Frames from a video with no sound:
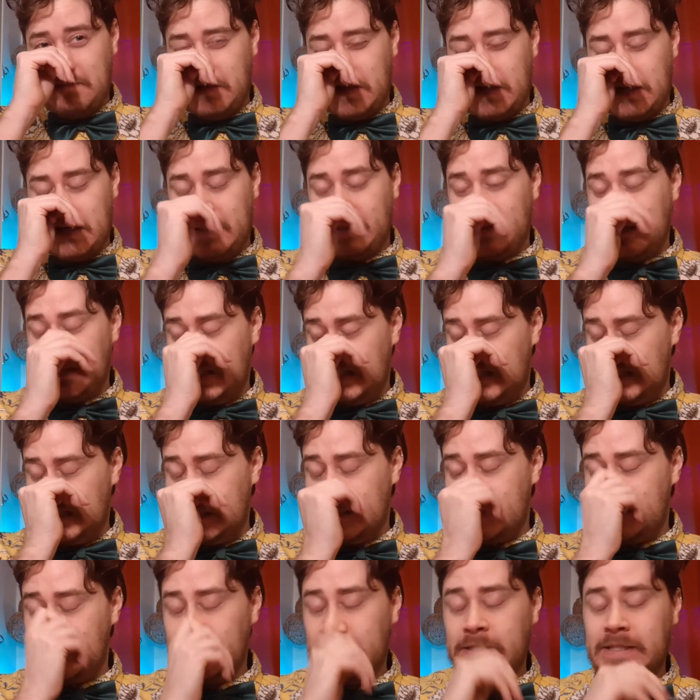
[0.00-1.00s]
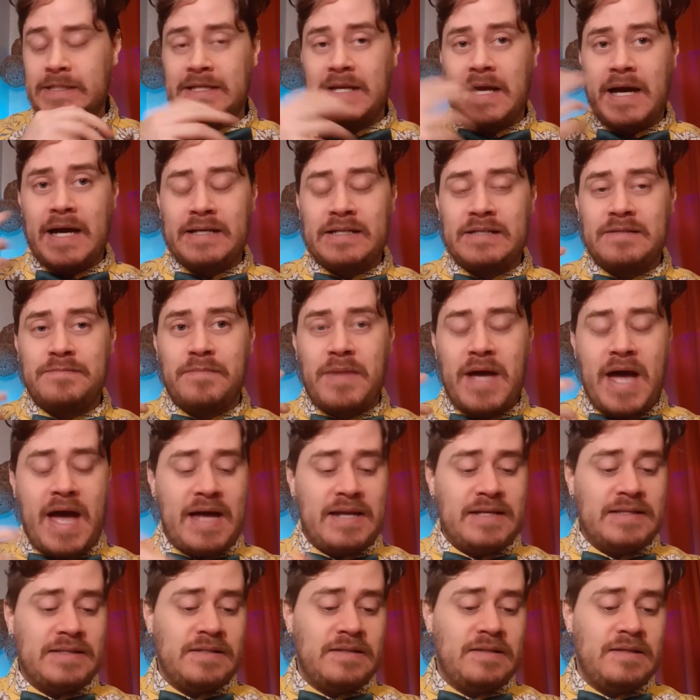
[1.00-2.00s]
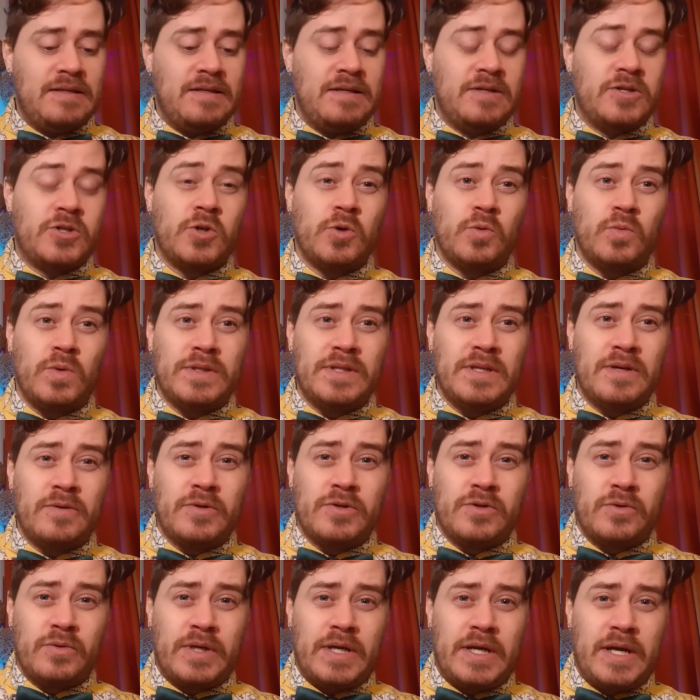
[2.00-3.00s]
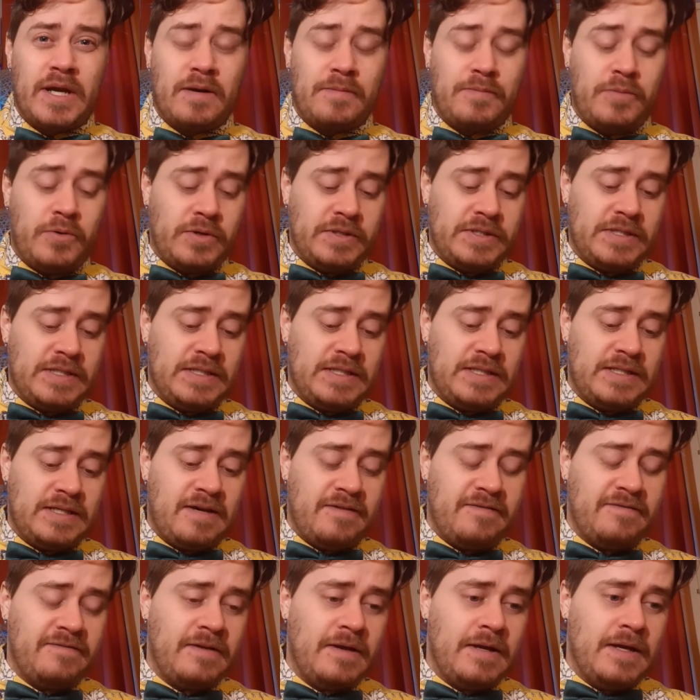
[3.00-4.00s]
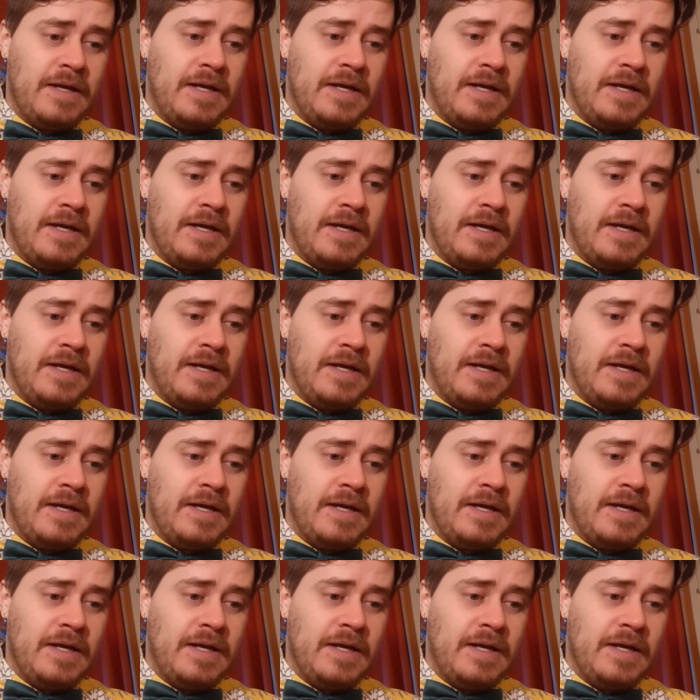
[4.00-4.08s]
but I think that this one's not as bad as the initial one they were doing in airports and stuff.